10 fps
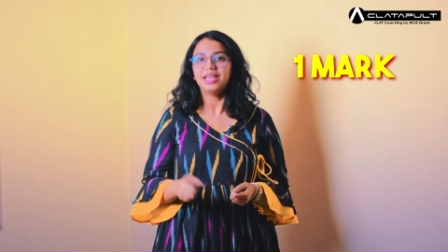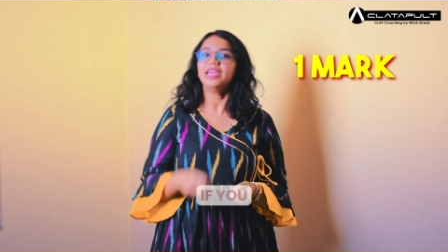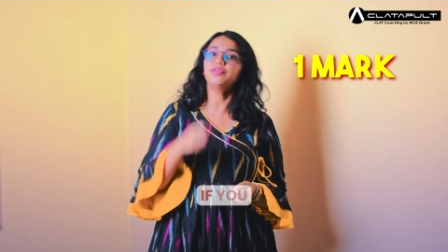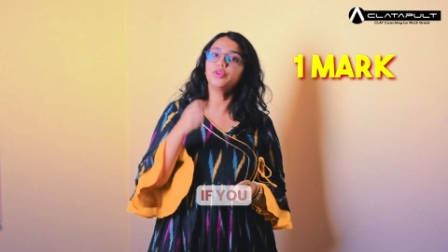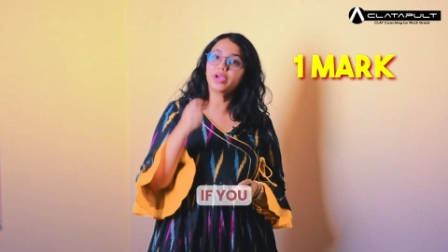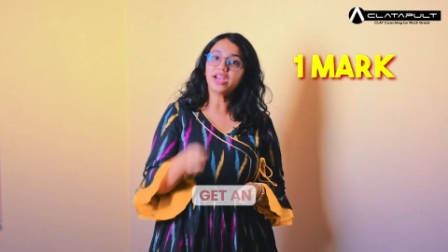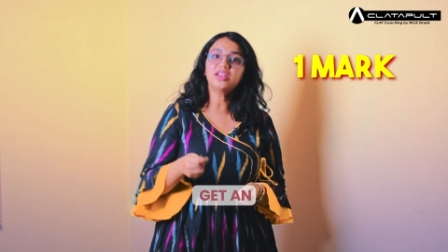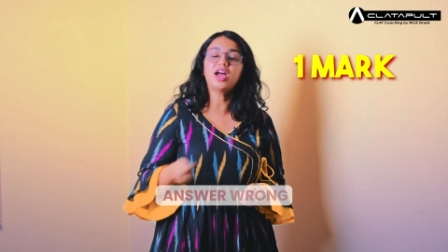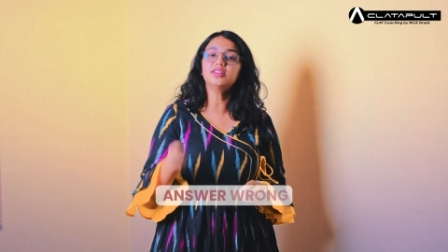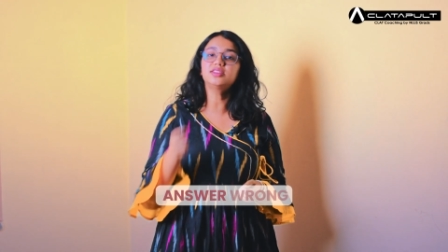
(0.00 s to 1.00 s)
If you get
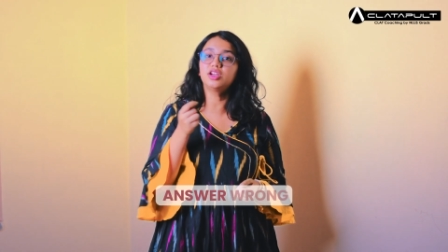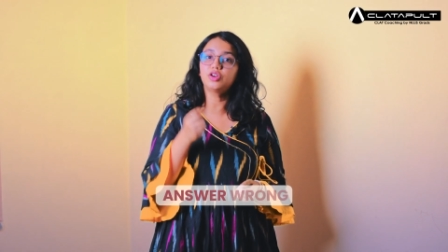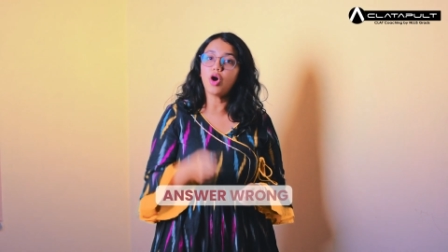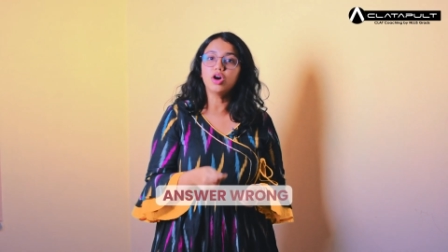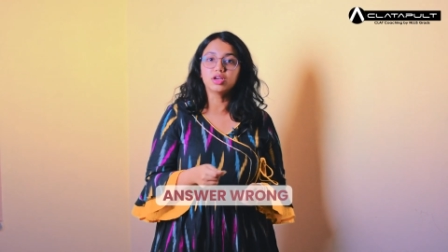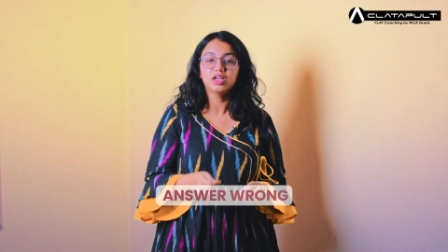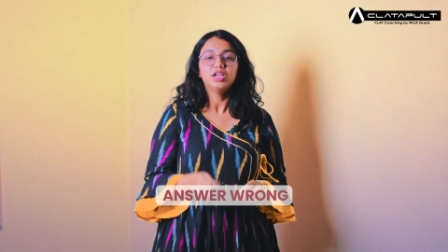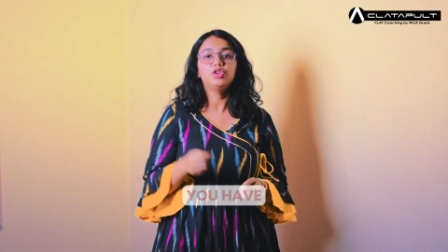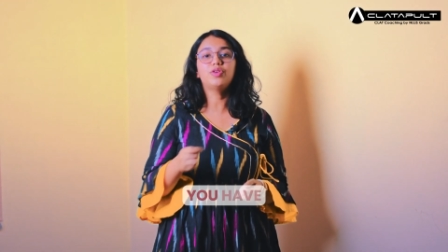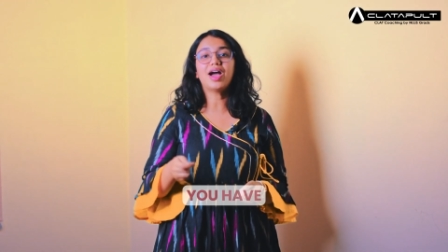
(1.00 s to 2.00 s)
an answer wrong,
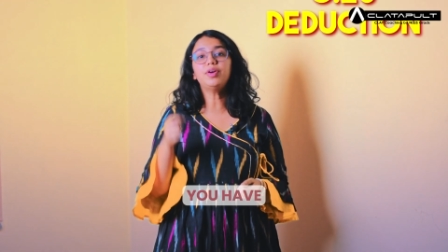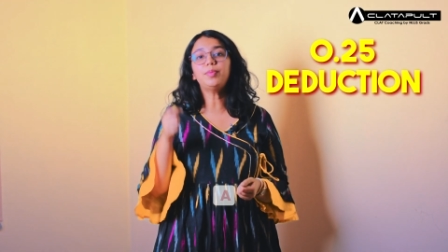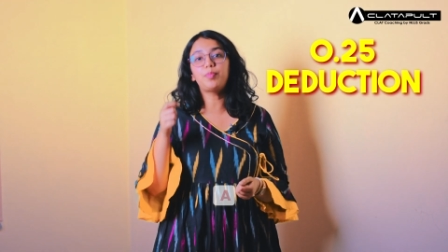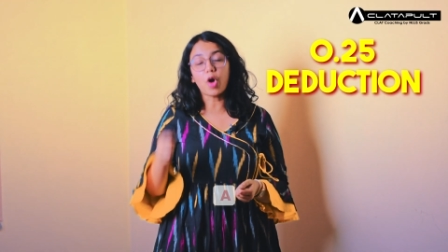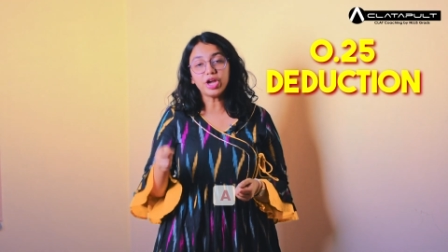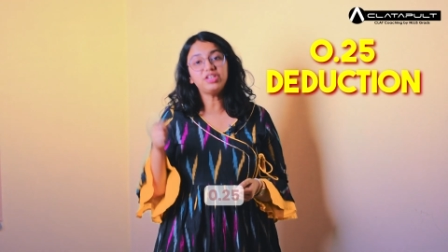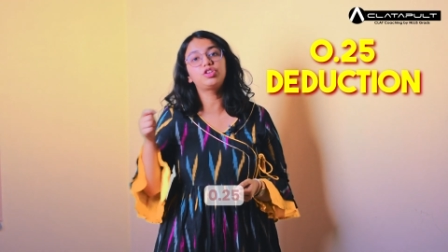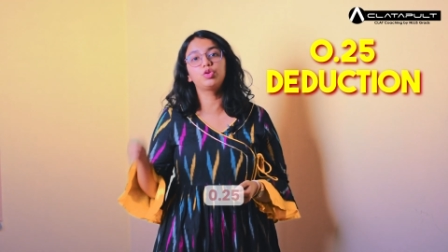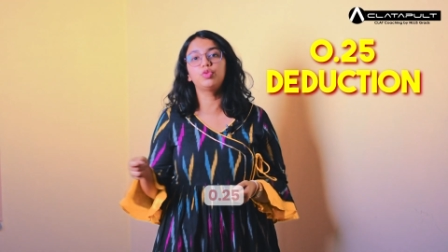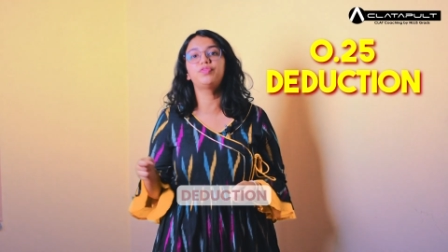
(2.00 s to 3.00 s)
you have a
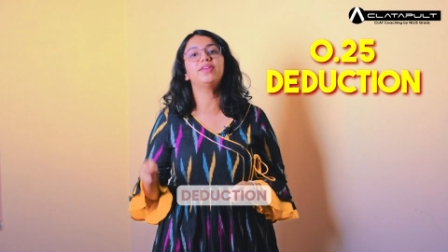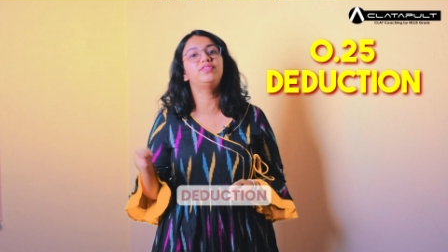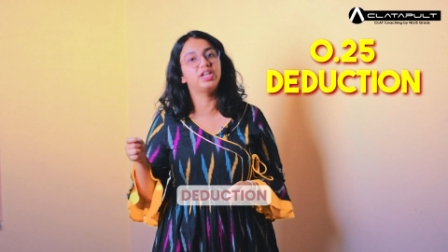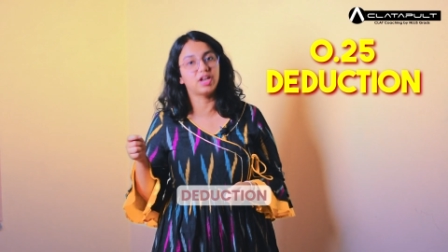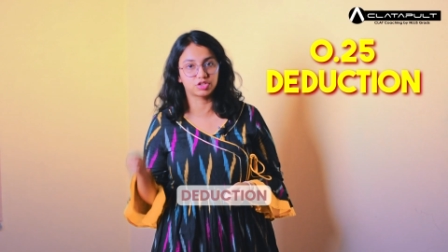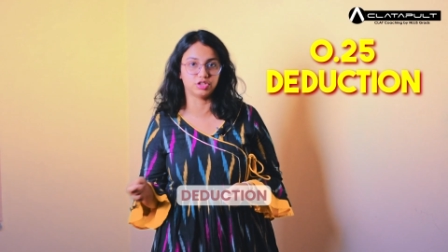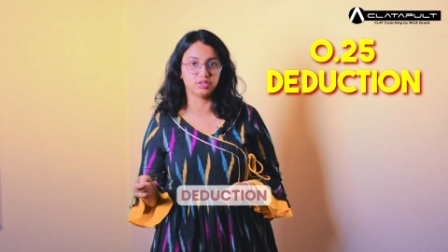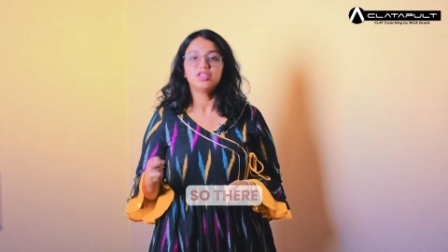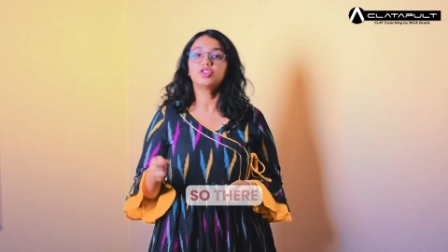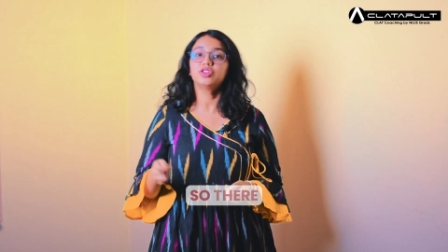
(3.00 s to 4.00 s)
0.25 deduction.
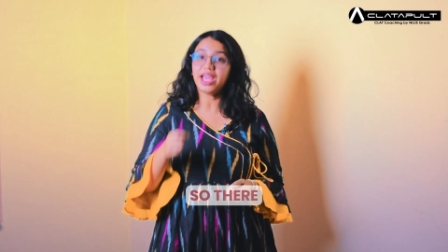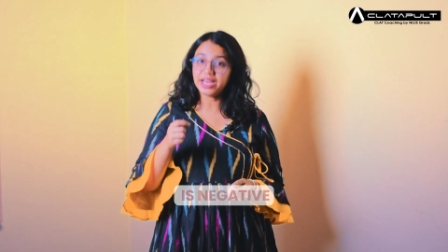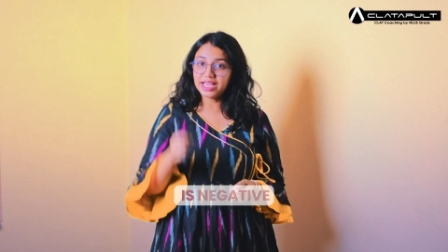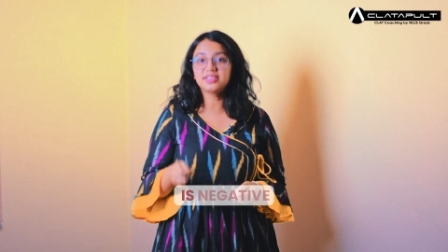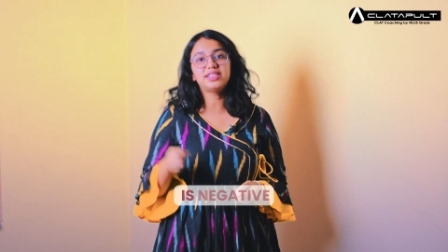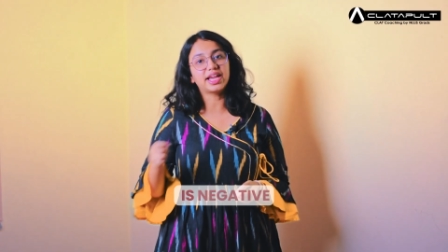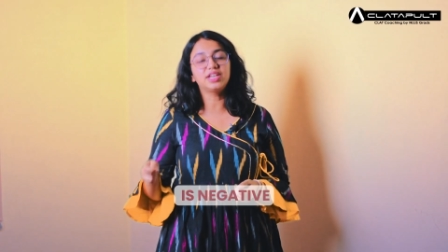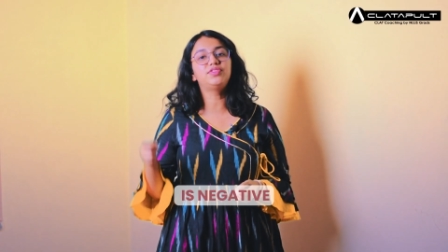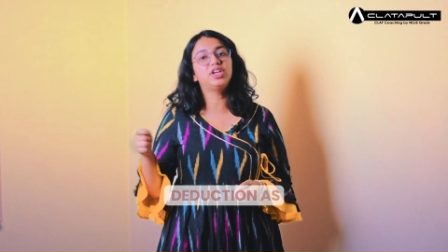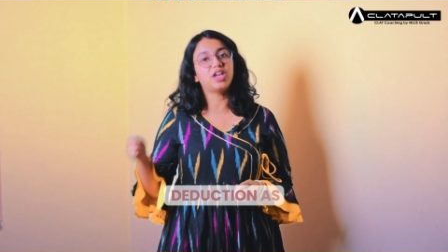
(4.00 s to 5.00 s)
So there is
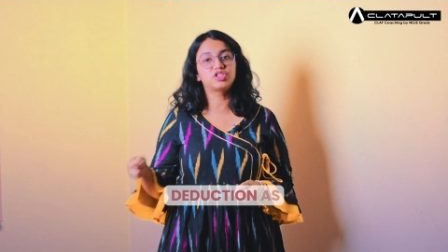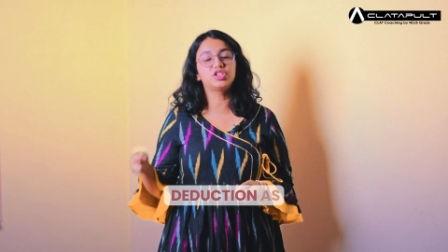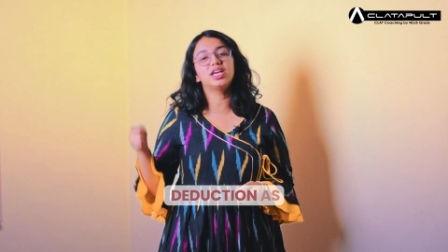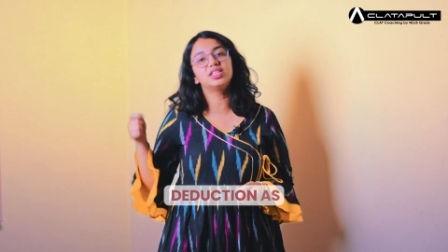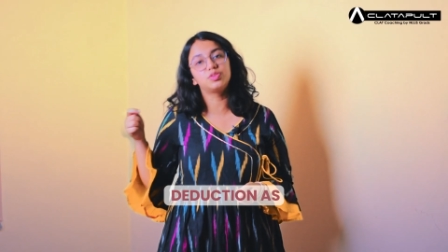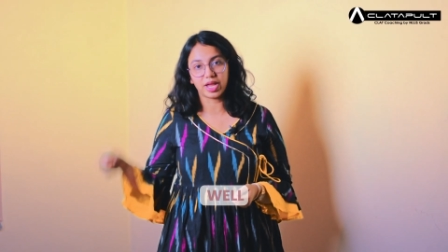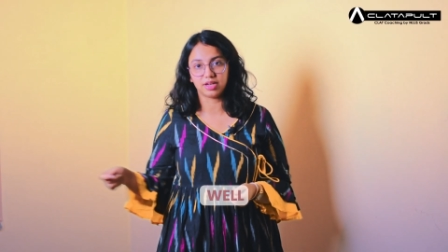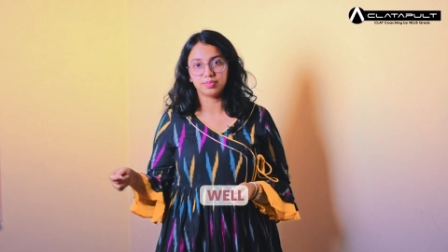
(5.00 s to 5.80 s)
negative deduction as well.